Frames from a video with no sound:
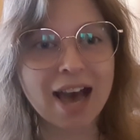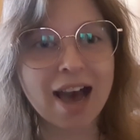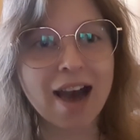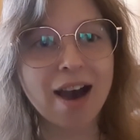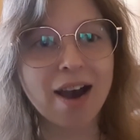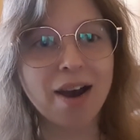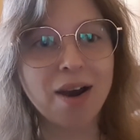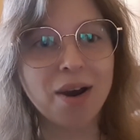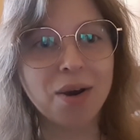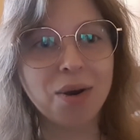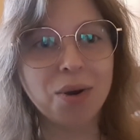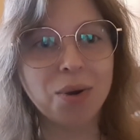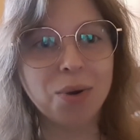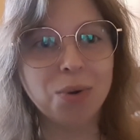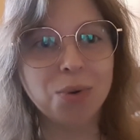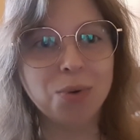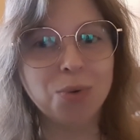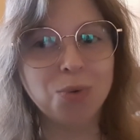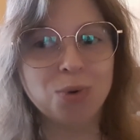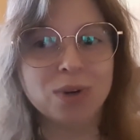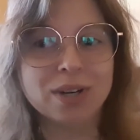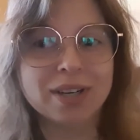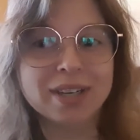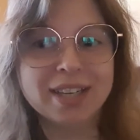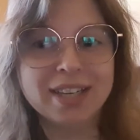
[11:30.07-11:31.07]

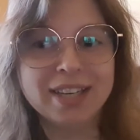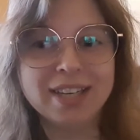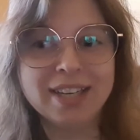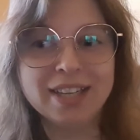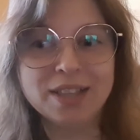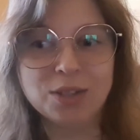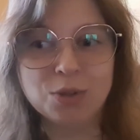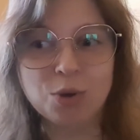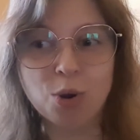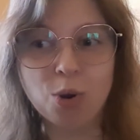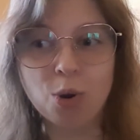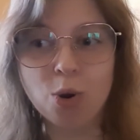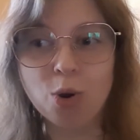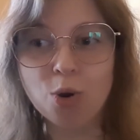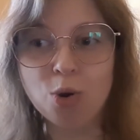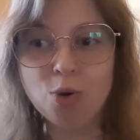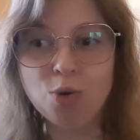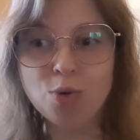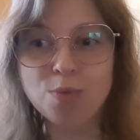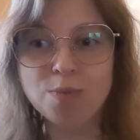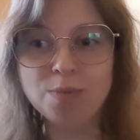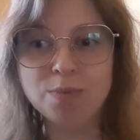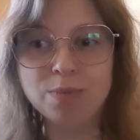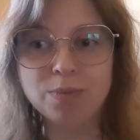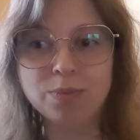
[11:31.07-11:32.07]
how working at
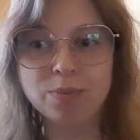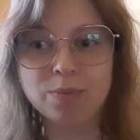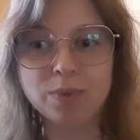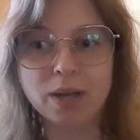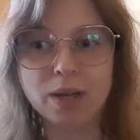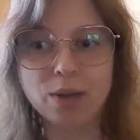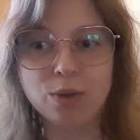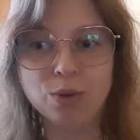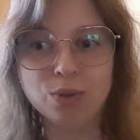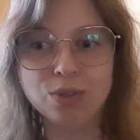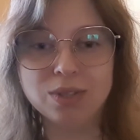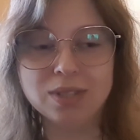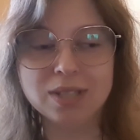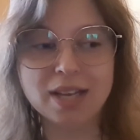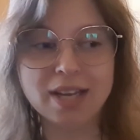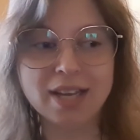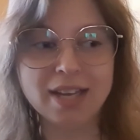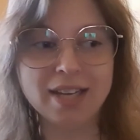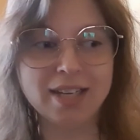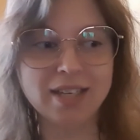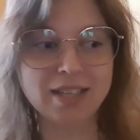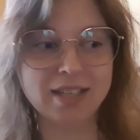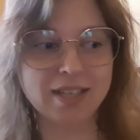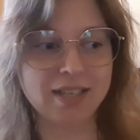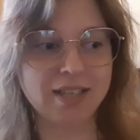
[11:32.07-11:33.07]
home looks
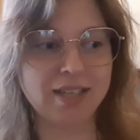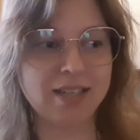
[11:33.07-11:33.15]
like.